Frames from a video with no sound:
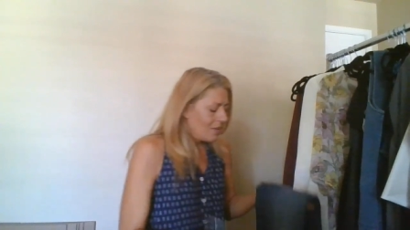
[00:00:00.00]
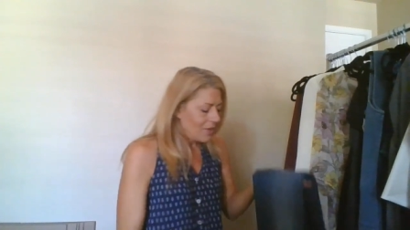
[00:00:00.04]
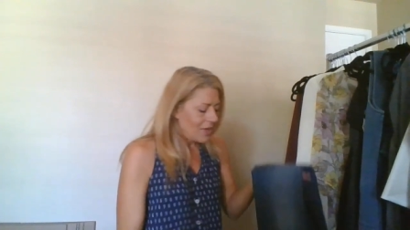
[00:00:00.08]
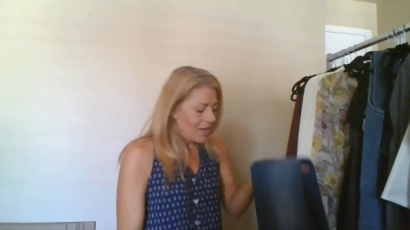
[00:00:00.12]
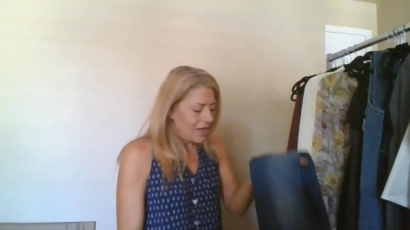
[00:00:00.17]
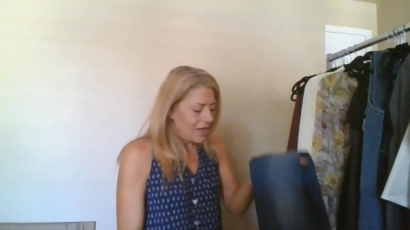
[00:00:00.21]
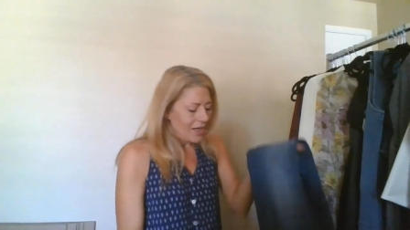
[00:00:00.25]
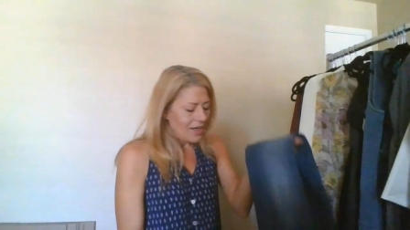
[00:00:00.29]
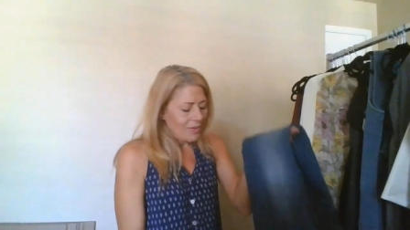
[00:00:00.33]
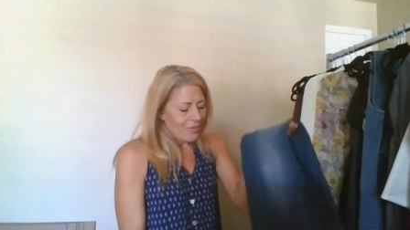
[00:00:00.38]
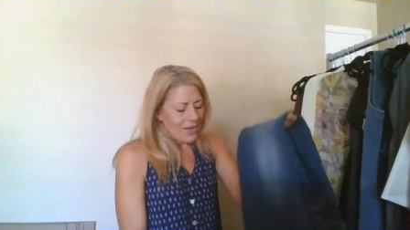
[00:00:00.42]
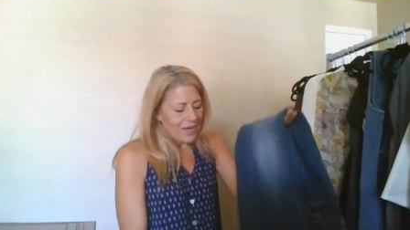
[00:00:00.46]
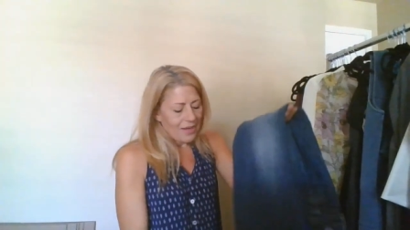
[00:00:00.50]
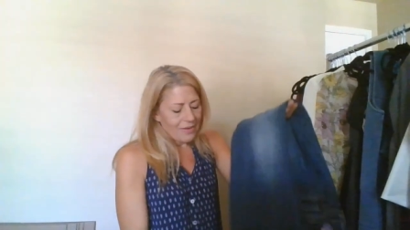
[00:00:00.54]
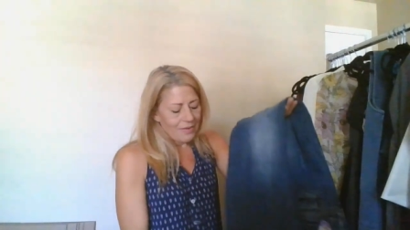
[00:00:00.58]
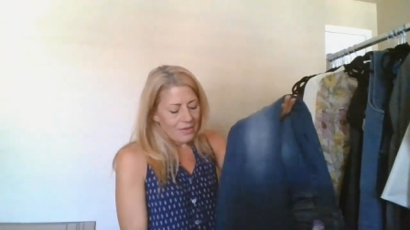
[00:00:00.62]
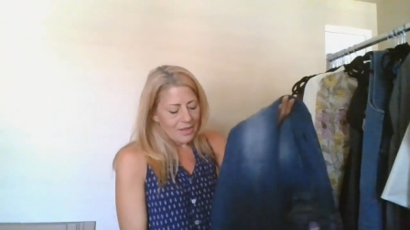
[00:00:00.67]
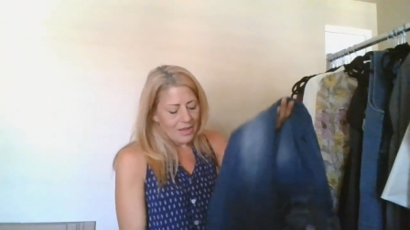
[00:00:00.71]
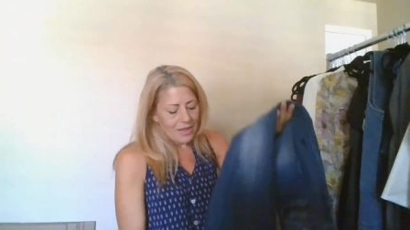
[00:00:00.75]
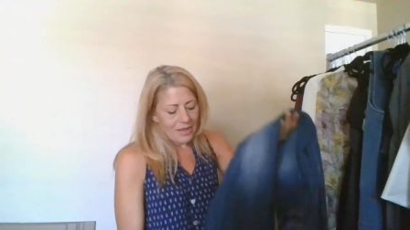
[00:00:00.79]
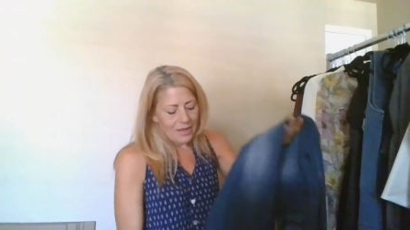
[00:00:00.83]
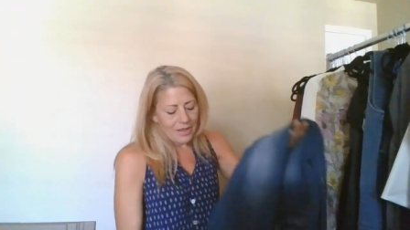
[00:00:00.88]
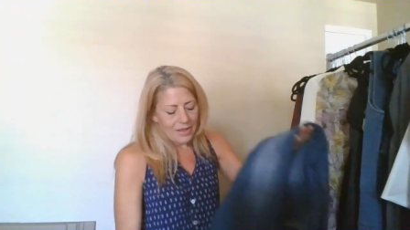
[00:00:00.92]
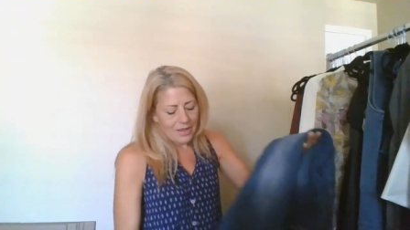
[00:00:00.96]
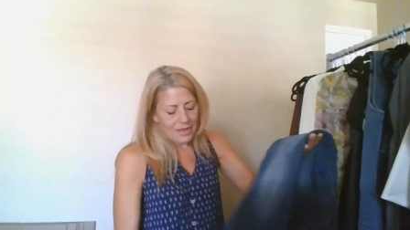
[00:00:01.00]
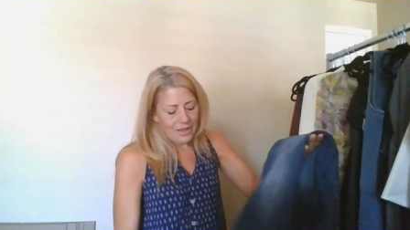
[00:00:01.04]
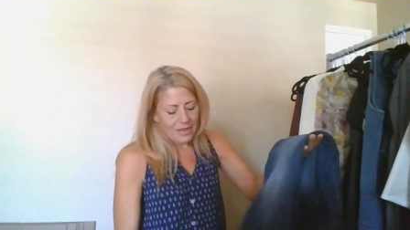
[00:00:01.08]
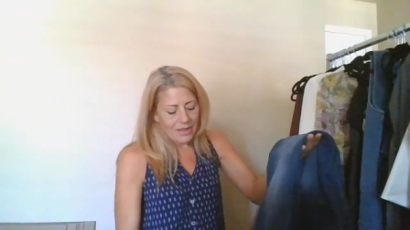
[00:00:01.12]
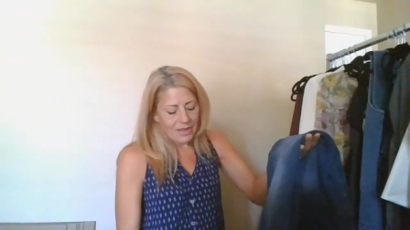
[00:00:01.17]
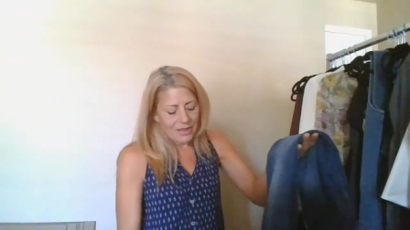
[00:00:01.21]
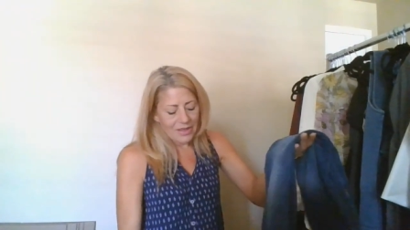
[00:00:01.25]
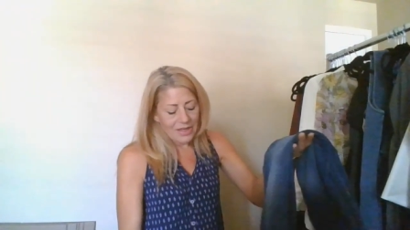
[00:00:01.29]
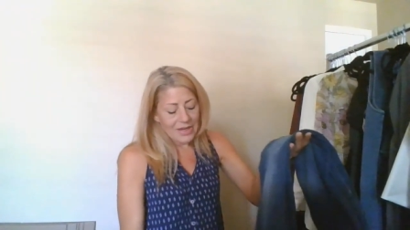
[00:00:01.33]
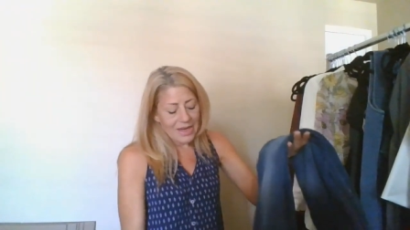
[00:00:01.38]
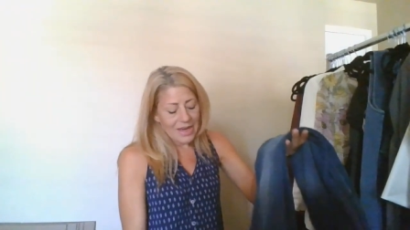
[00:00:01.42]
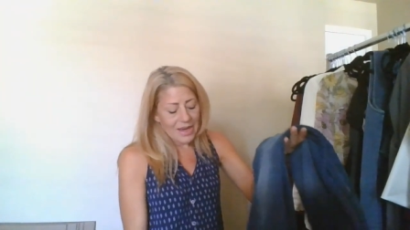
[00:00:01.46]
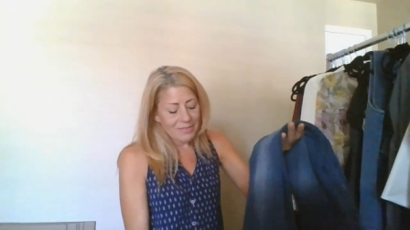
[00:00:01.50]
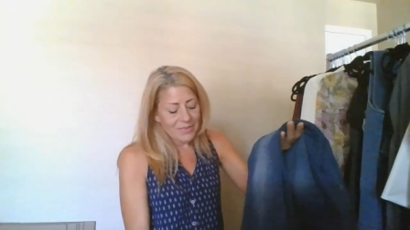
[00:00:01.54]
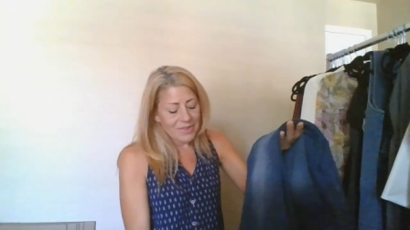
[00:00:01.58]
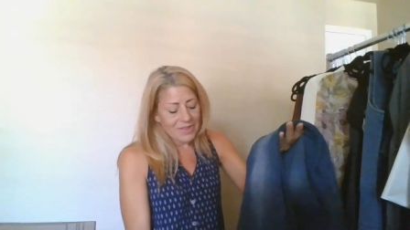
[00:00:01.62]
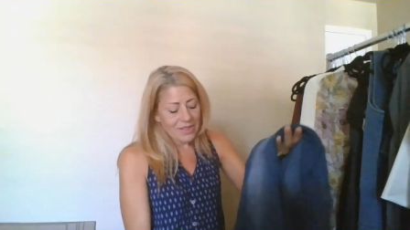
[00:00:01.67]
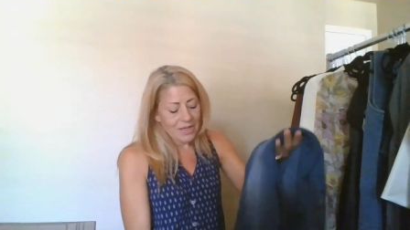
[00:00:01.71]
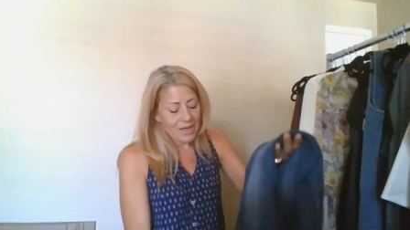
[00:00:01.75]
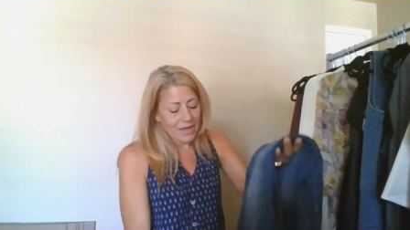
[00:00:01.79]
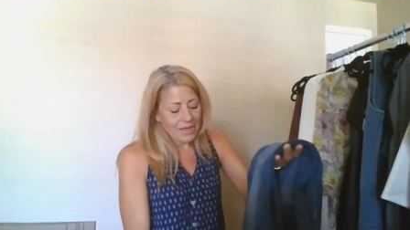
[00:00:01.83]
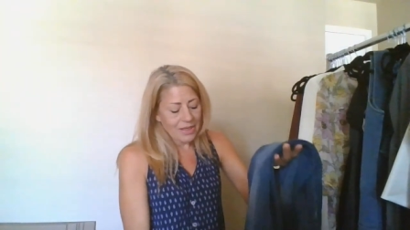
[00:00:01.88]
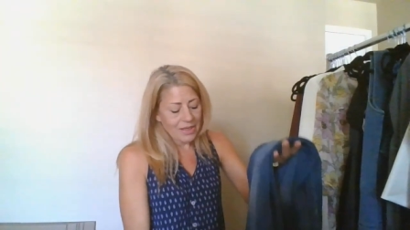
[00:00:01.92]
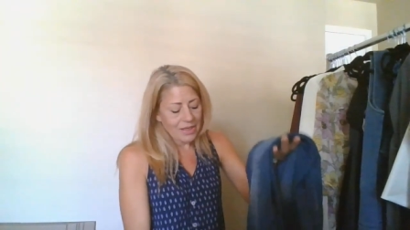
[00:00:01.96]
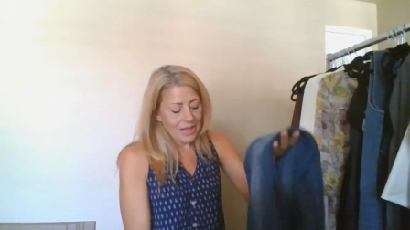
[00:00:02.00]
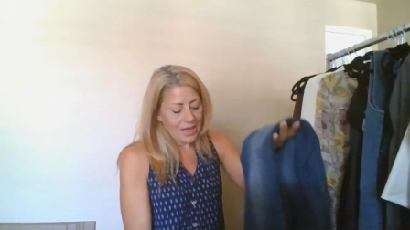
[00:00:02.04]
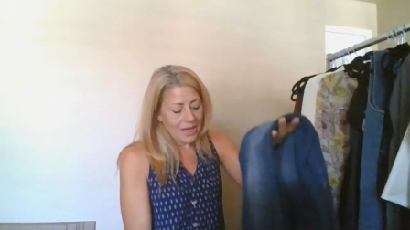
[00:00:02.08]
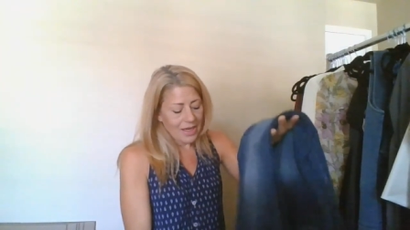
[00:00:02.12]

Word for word: But anyway, uh, the name stuck,